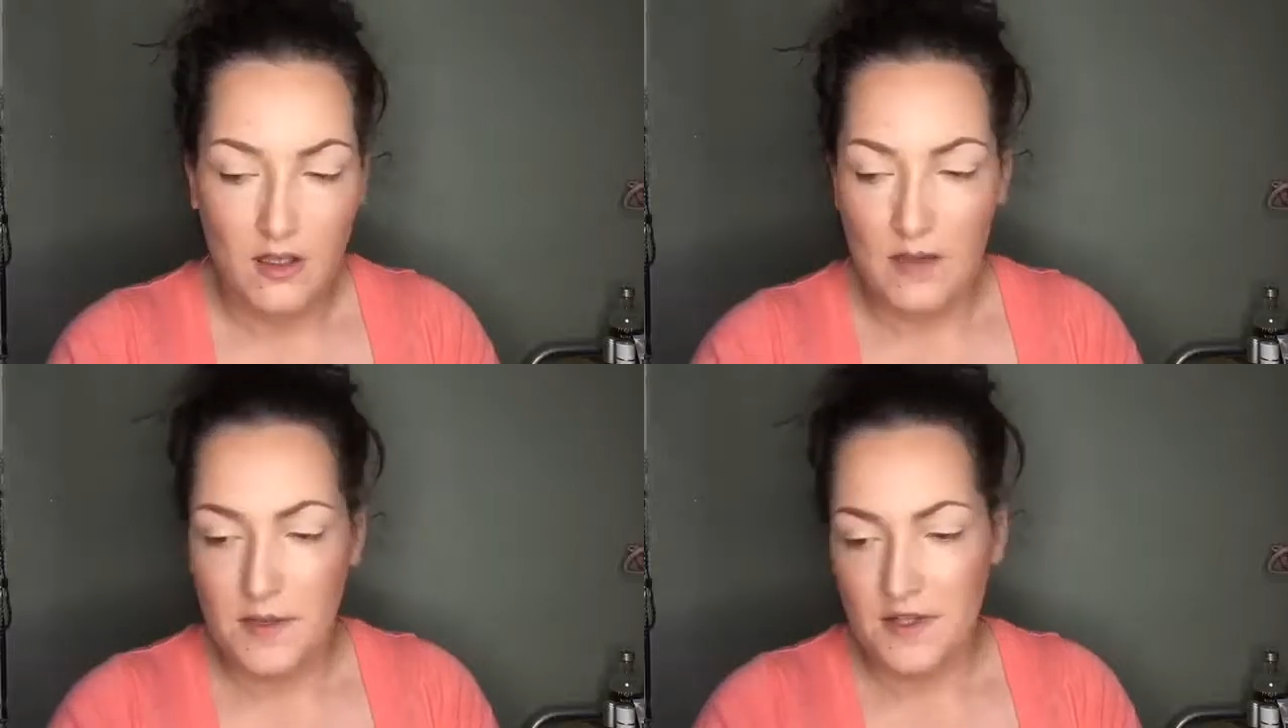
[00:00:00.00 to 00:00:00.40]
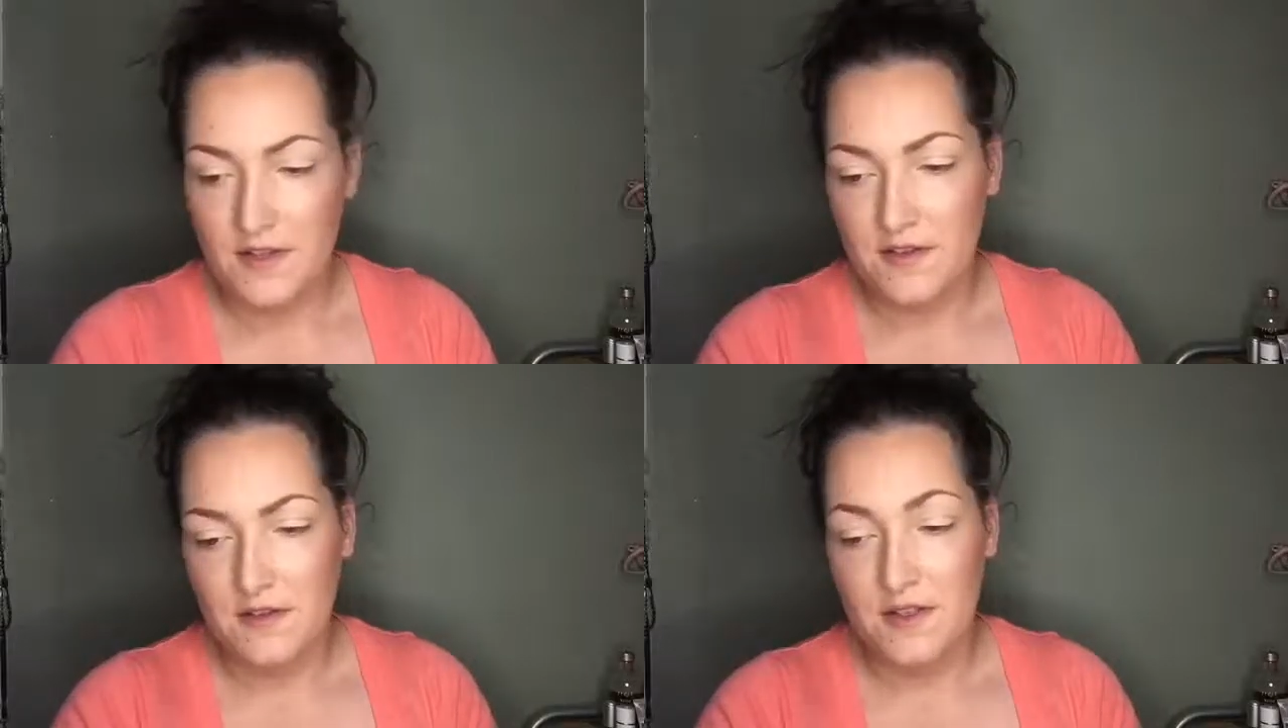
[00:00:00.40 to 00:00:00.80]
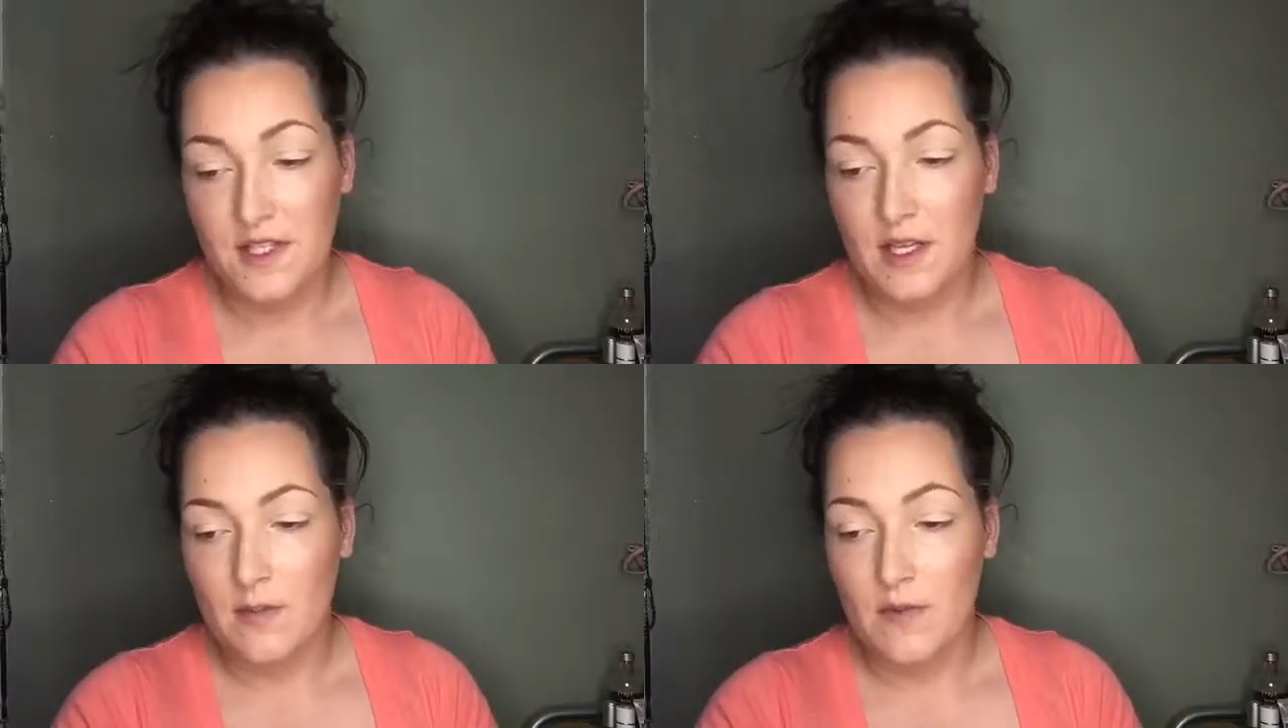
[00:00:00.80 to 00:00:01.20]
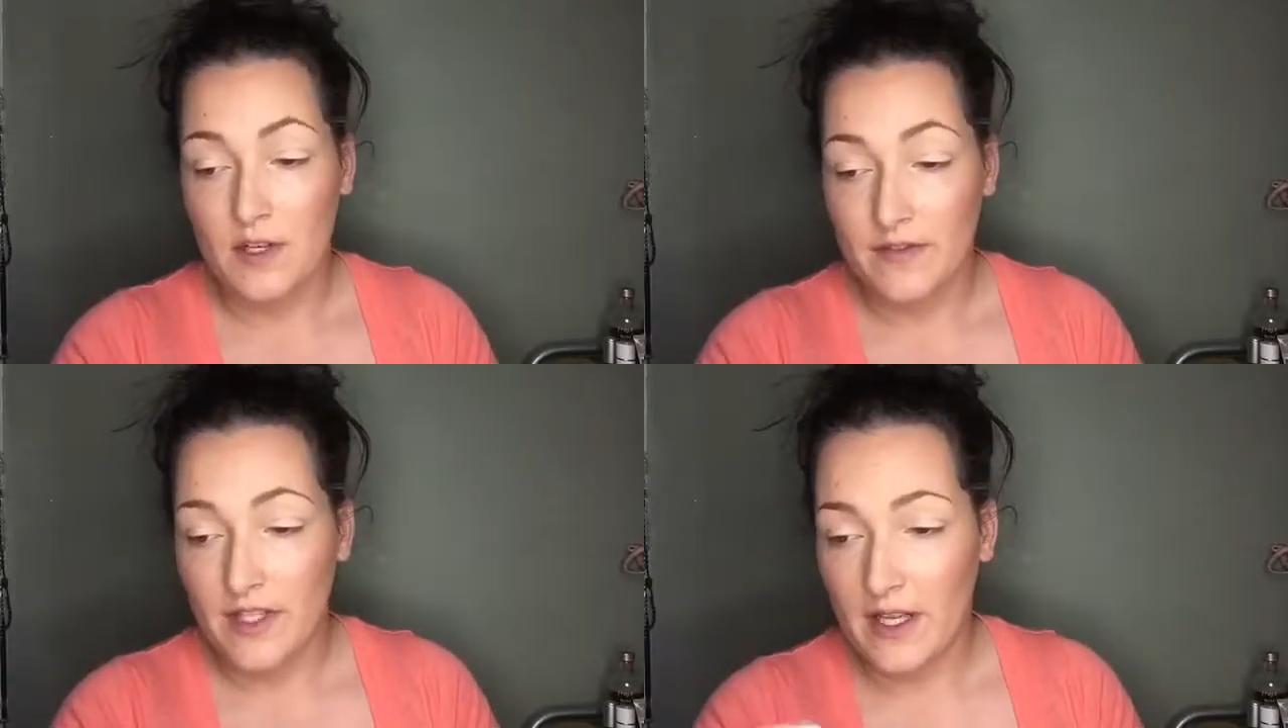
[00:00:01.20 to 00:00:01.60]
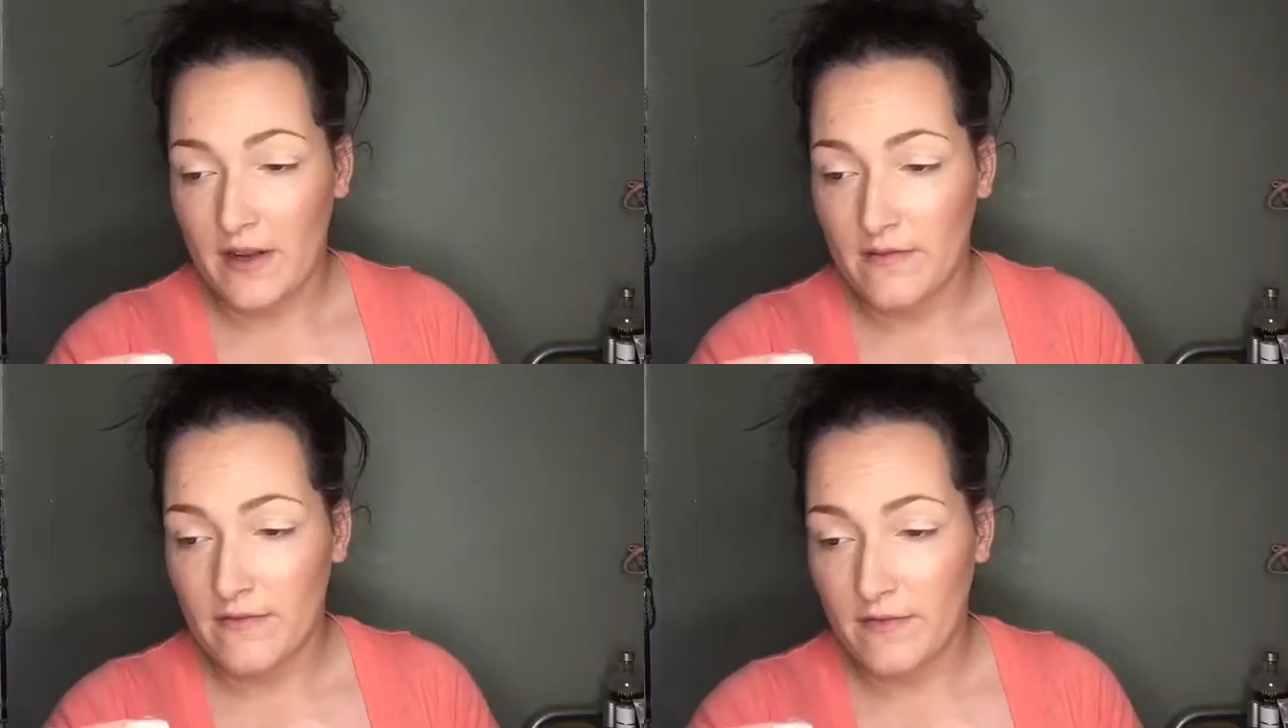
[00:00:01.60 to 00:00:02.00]
I'm also using a Morphe
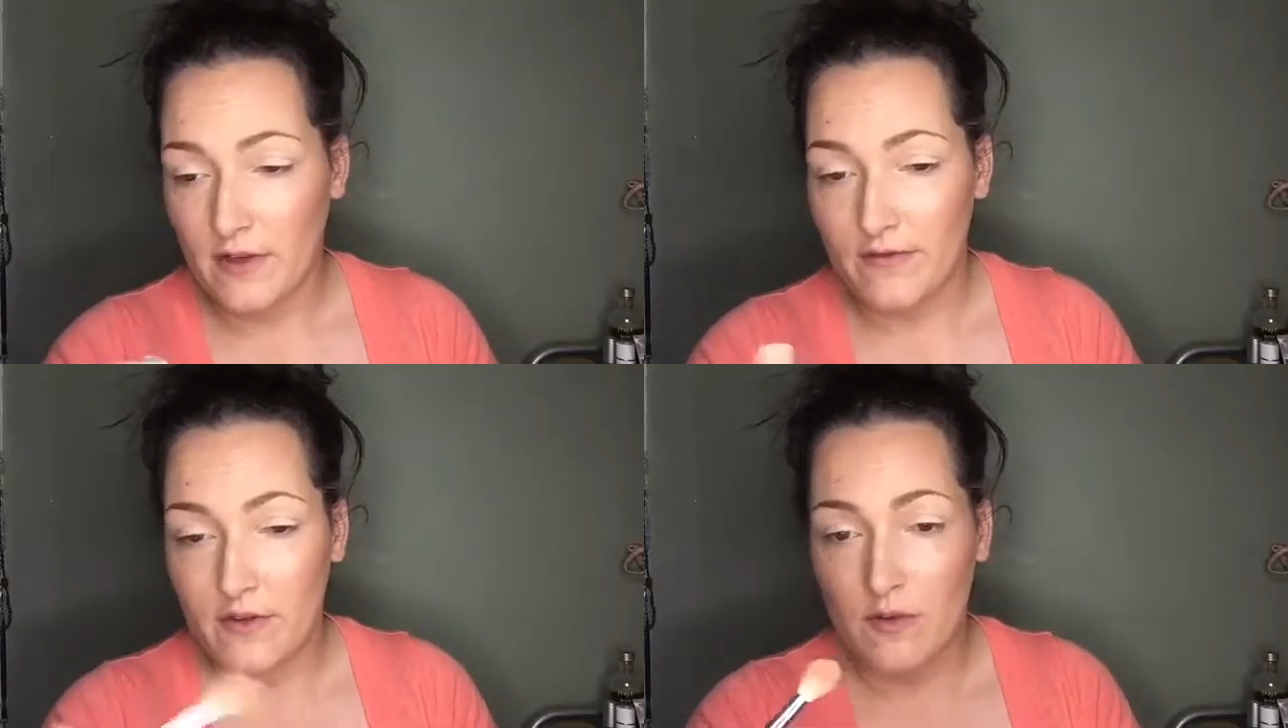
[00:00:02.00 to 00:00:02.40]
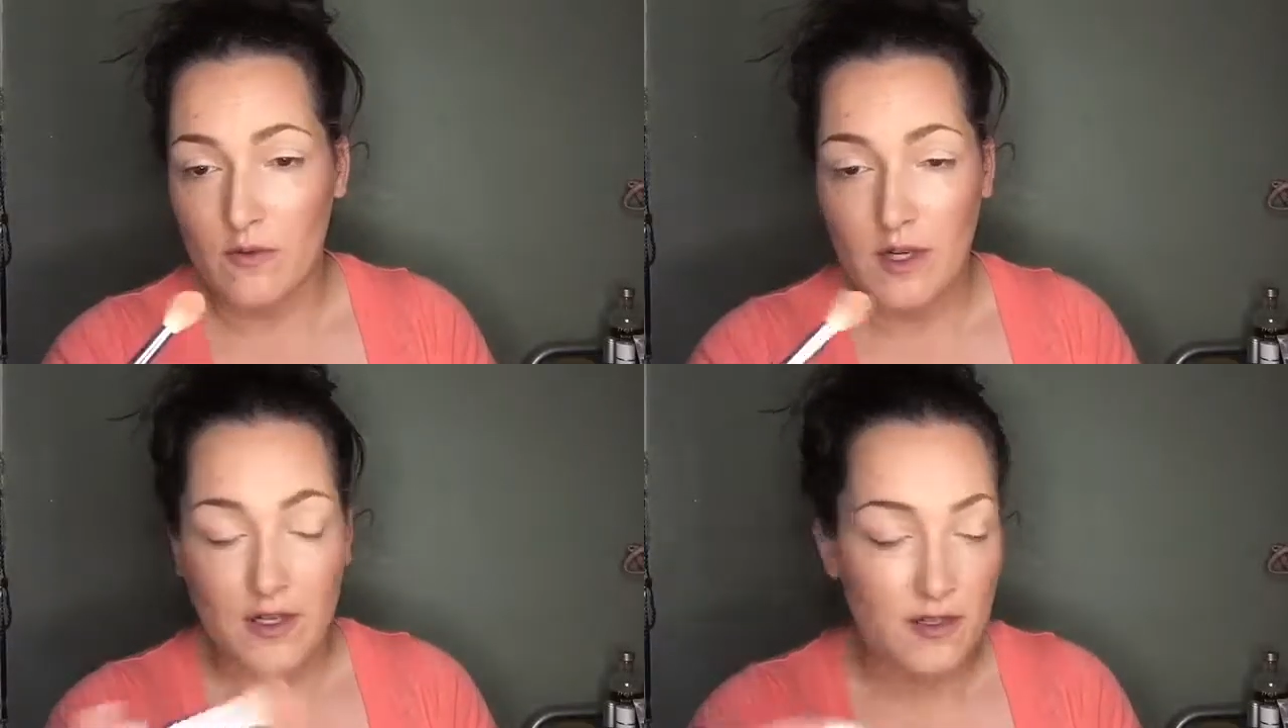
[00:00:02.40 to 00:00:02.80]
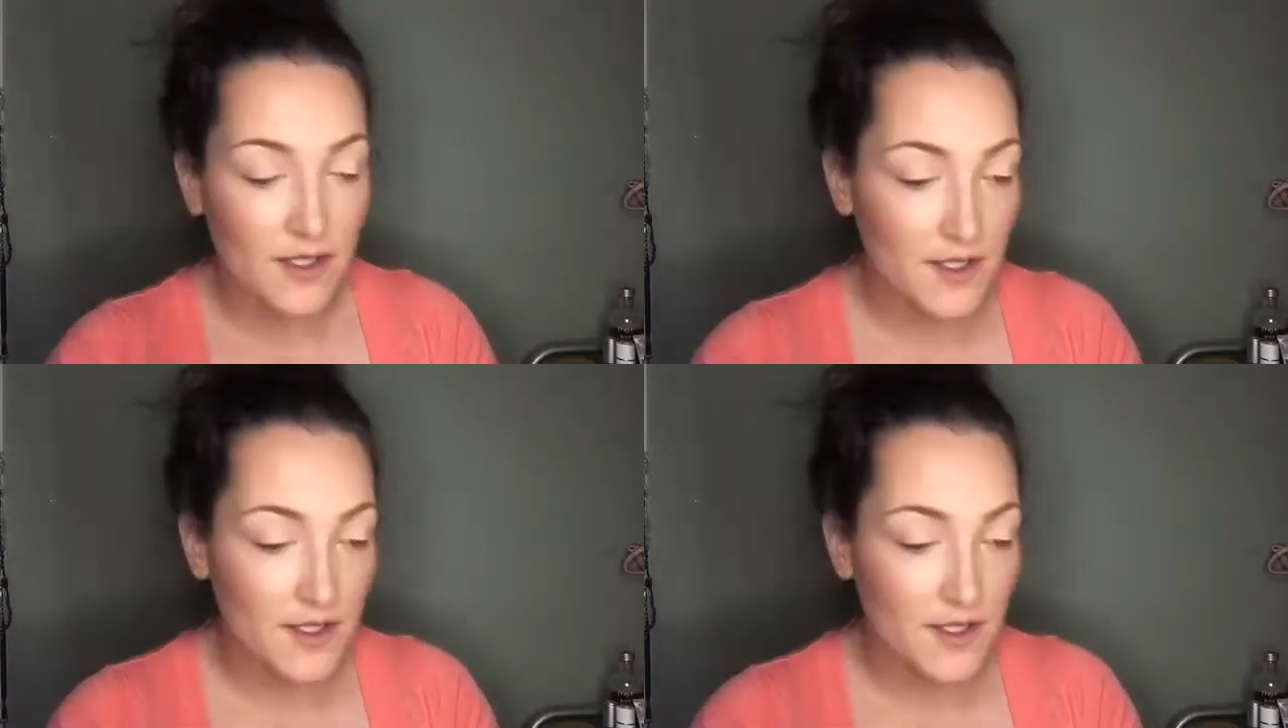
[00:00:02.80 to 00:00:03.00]
M441.